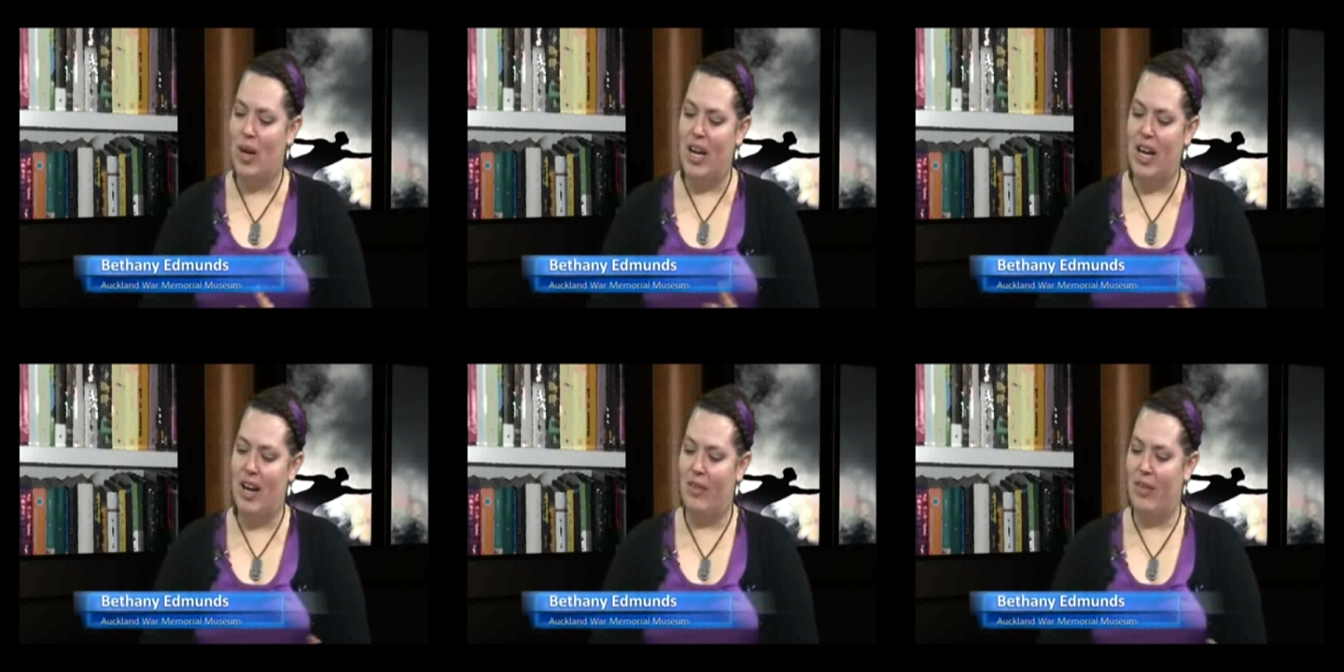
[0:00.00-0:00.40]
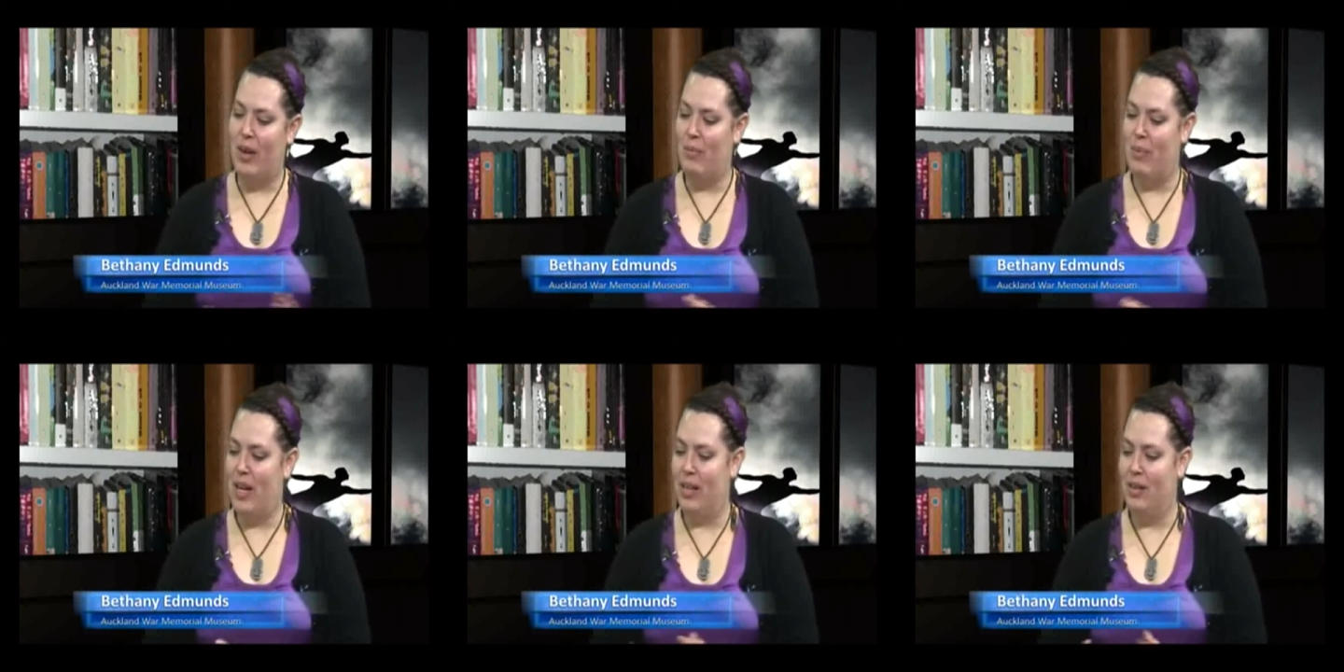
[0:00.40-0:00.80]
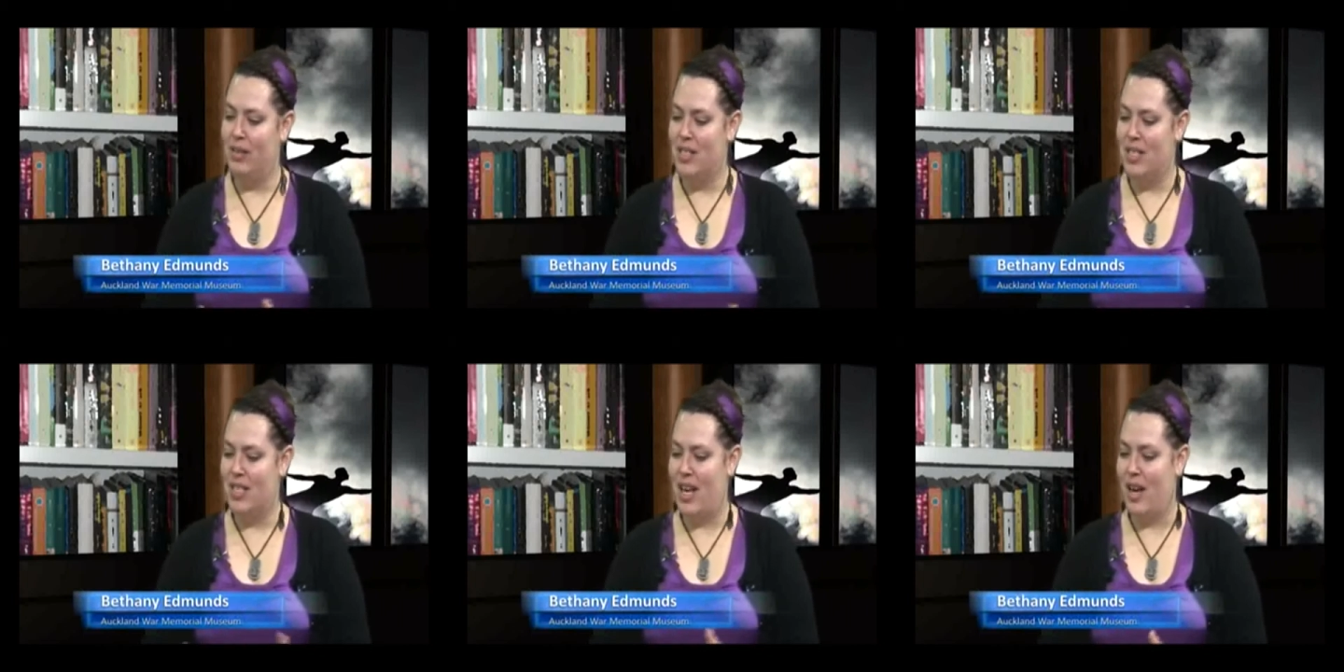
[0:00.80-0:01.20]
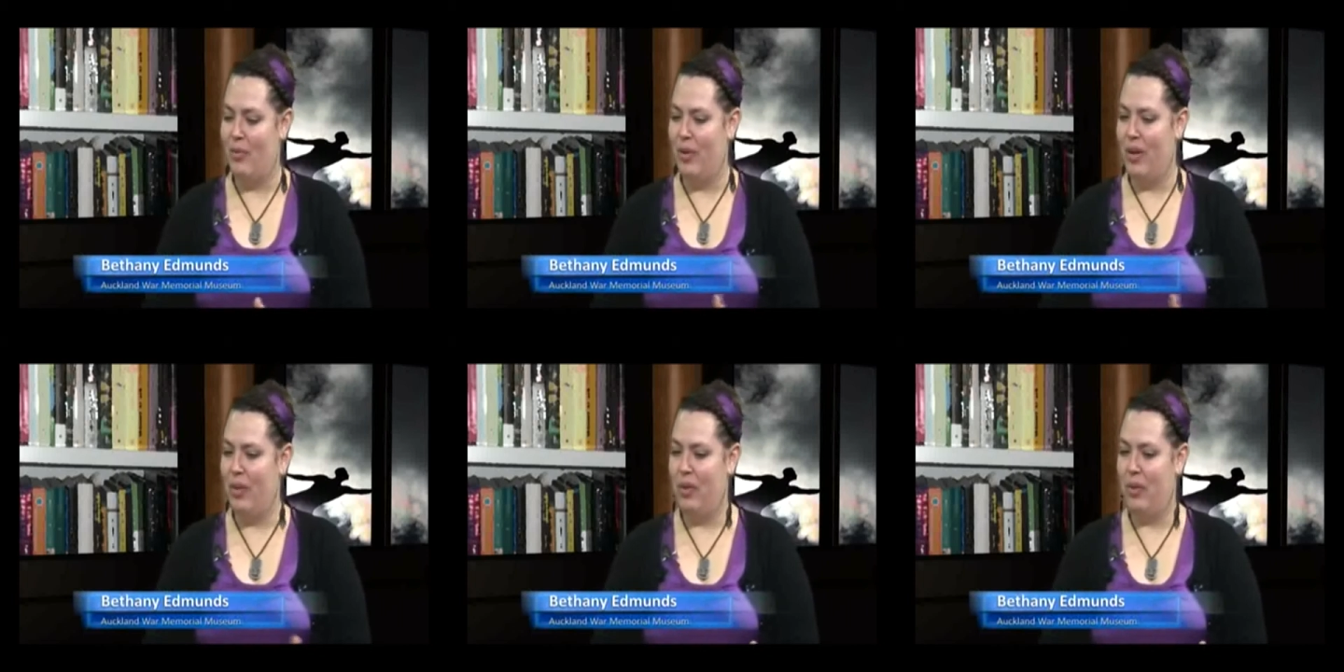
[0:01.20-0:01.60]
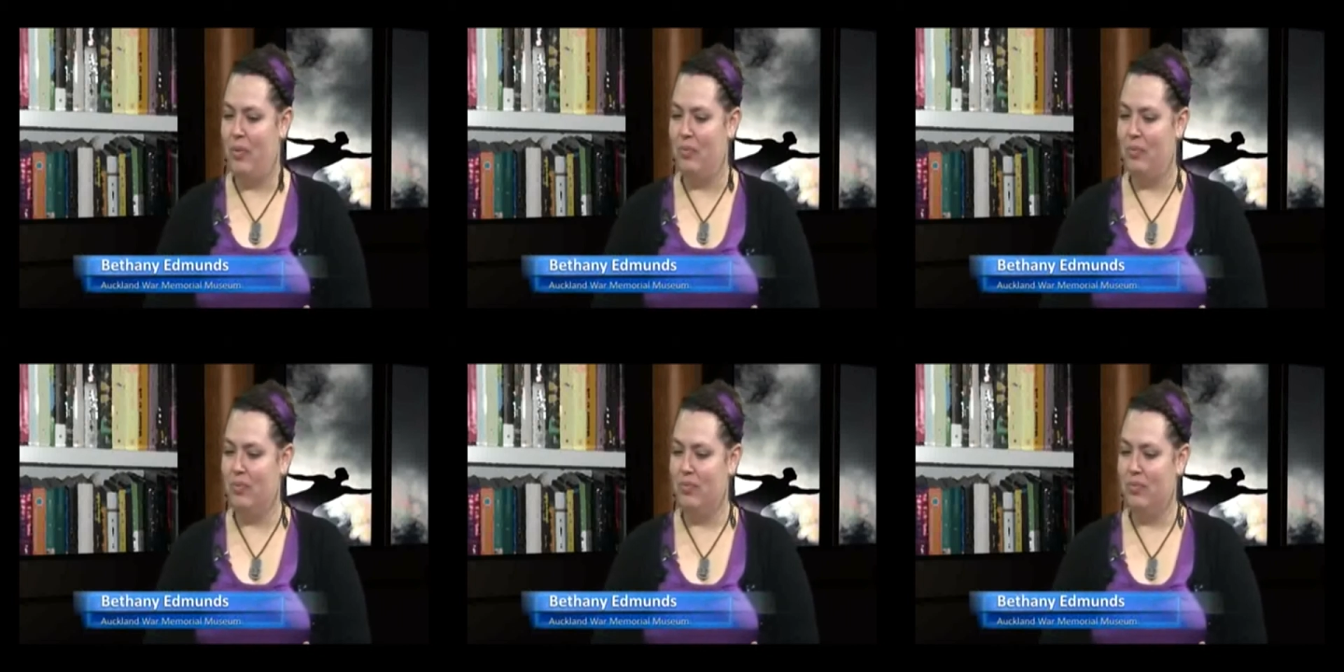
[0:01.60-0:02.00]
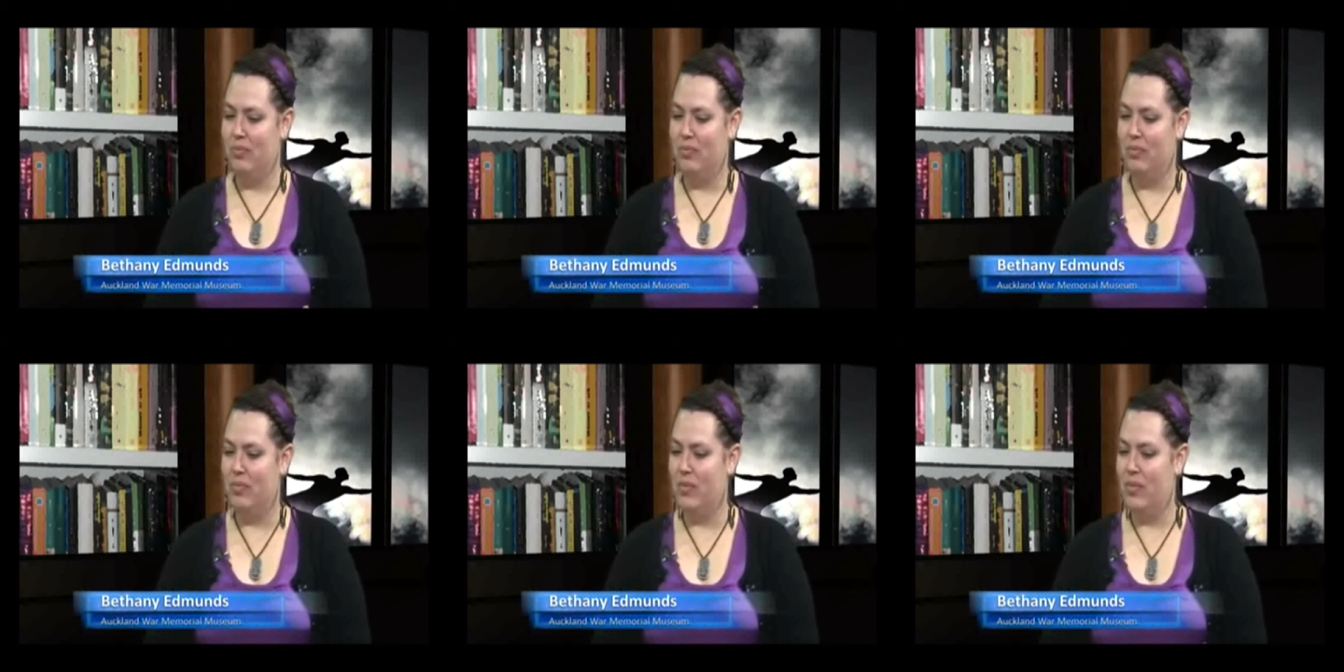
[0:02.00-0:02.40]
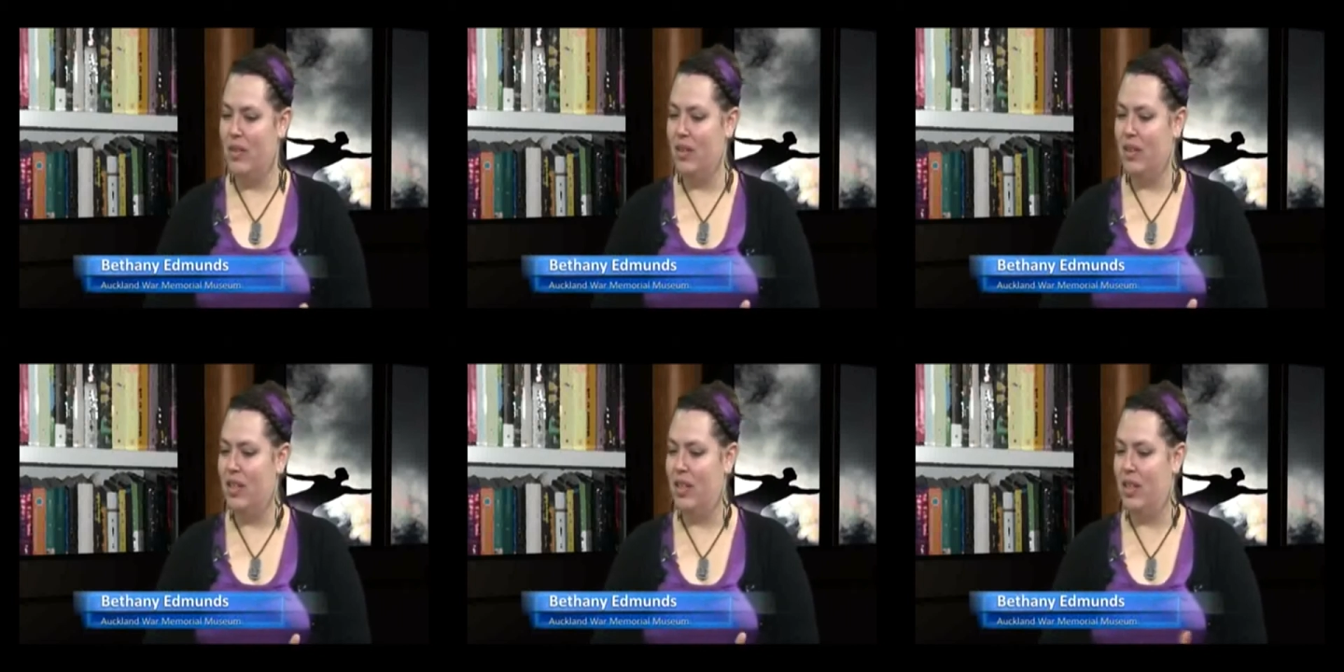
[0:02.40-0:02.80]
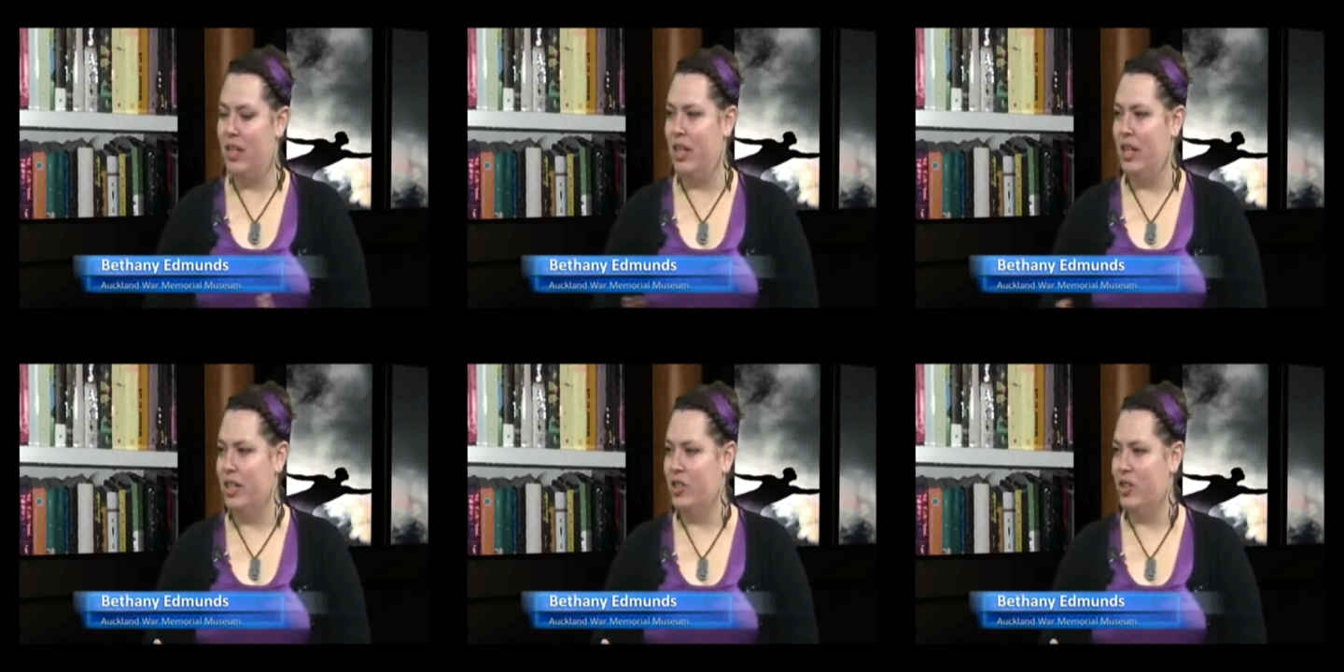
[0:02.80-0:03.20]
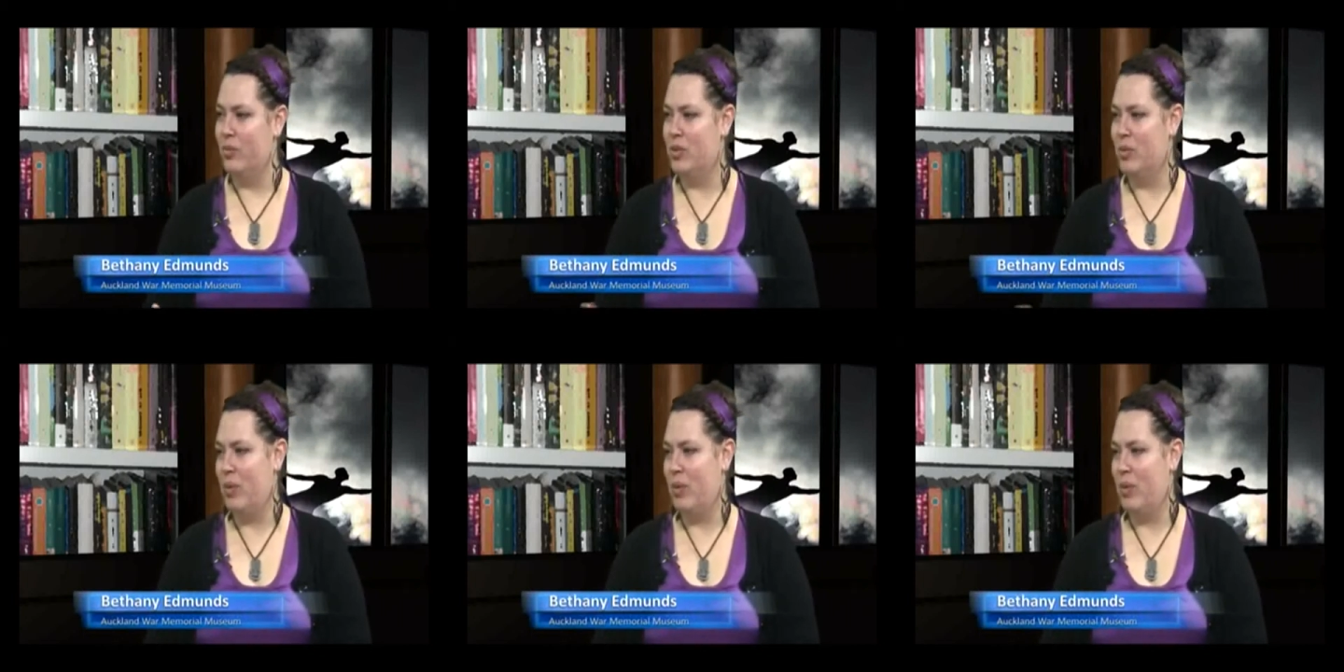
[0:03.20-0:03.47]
but how they balance that with getting a job